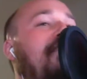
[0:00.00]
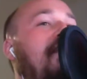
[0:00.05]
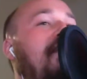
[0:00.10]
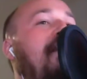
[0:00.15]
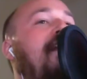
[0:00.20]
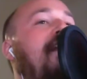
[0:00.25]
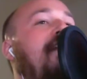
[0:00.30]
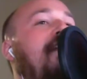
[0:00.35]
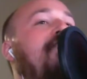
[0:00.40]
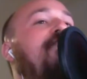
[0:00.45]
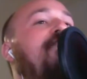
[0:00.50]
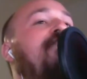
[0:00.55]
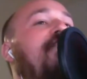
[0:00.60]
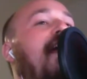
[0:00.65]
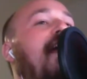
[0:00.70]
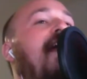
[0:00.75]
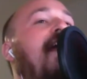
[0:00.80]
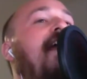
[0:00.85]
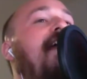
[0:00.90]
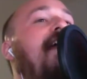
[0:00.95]

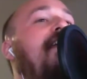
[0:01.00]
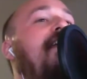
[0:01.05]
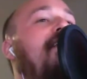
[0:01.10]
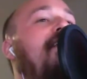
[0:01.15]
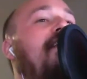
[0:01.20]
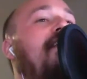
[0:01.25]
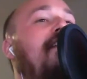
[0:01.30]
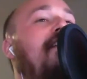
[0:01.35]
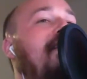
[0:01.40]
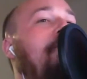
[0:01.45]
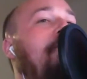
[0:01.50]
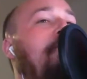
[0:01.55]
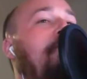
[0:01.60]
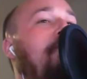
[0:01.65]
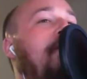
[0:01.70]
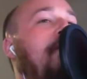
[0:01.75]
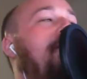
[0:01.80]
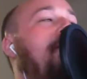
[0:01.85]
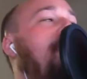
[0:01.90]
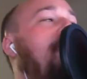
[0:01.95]
insane.
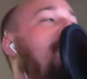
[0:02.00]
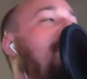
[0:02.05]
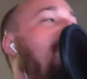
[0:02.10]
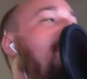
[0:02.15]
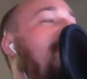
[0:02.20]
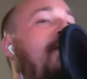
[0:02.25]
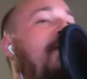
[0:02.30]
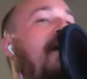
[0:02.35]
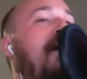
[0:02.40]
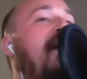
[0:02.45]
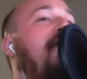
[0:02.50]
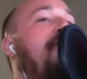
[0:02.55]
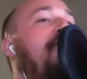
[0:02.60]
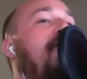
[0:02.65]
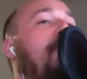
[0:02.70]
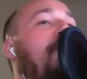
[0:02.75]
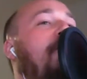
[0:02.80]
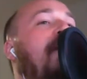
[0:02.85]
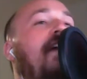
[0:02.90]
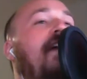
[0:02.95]
People go out of
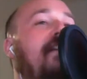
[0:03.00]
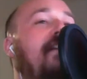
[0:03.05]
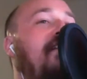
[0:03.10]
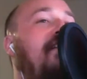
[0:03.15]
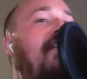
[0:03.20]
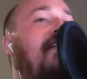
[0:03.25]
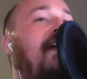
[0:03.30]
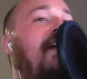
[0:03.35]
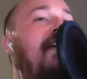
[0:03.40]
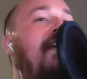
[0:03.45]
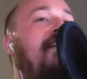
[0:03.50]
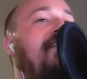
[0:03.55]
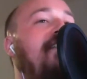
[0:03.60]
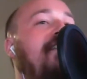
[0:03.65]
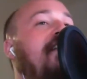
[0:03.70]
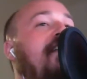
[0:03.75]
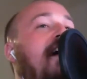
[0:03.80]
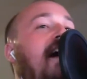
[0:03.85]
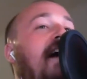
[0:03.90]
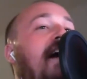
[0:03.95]
their way to collect
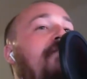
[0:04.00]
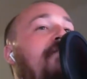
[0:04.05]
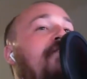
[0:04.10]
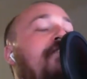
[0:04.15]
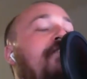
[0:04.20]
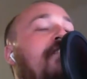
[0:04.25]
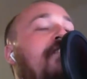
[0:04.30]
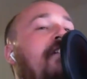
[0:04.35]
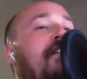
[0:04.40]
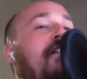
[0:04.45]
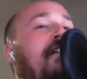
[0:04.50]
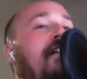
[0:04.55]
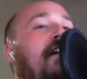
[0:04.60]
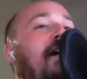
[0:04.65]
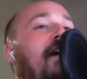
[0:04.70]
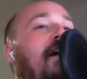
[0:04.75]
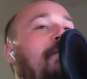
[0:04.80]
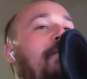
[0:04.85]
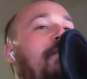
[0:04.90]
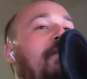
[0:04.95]
his knives.
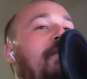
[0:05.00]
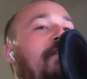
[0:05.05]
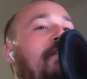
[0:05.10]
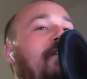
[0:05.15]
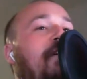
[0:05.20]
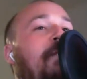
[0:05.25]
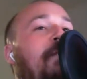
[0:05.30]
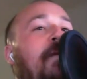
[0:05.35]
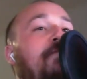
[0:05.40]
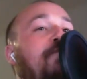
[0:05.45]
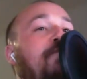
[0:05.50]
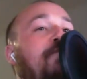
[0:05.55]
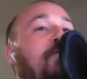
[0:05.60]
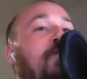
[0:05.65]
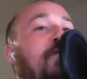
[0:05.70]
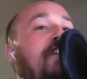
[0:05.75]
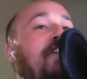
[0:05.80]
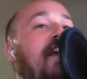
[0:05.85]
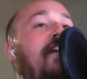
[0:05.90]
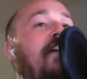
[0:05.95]
You can look him up,
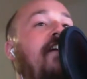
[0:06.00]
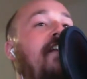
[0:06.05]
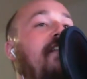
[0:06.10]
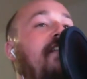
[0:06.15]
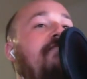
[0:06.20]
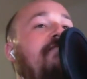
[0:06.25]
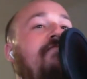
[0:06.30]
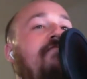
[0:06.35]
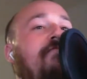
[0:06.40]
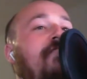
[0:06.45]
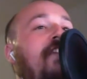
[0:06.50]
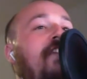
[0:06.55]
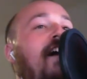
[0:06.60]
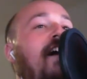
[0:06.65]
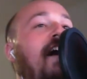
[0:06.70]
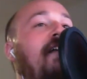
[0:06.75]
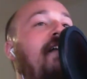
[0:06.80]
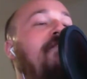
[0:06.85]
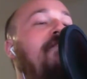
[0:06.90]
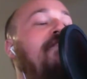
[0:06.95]
George Heron
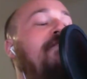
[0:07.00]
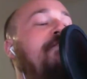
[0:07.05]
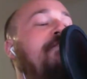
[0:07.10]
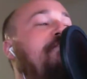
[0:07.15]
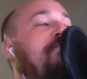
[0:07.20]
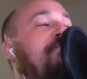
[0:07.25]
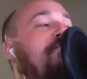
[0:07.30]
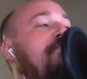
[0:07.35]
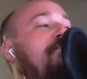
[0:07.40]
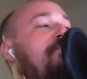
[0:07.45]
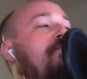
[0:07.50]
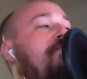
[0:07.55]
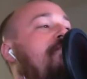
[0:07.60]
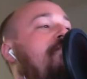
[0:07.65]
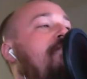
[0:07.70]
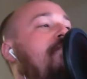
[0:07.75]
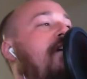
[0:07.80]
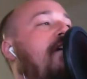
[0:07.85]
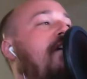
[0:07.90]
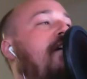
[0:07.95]
Knives.
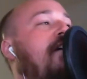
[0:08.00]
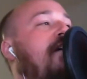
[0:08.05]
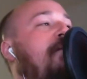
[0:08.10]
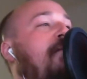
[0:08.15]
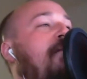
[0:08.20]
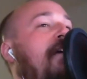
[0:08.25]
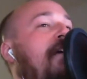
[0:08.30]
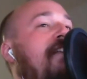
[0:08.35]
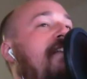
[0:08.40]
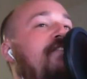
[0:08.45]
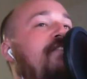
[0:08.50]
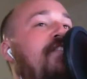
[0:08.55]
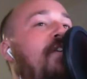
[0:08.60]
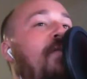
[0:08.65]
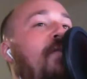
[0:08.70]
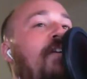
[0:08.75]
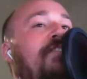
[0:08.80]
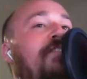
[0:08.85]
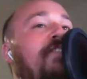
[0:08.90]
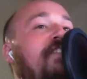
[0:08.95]
And so
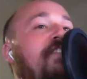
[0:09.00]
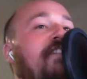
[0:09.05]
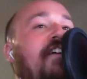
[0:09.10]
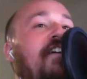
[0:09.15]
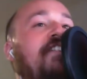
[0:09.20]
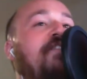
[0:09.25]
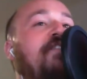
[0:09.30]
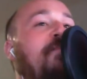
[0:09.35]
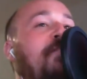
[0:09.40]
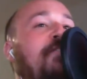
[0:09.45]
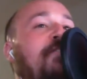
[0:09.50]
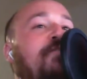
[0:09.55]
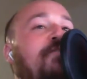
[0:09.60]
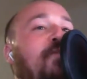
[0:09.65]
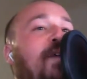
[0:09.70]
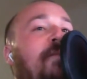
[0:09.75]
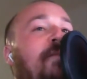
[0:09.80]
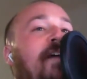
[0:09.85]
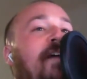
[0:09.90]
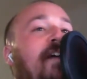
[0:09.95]
one of his customers
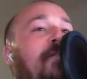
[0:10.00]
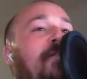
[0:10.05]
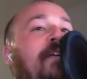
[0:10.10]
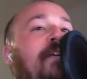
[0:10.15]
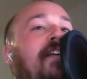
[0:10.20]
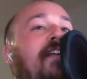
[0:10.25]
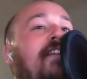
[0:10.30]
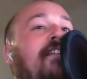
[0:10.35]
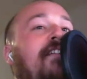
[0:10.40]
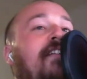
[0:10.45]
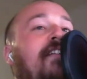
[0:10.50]
way back when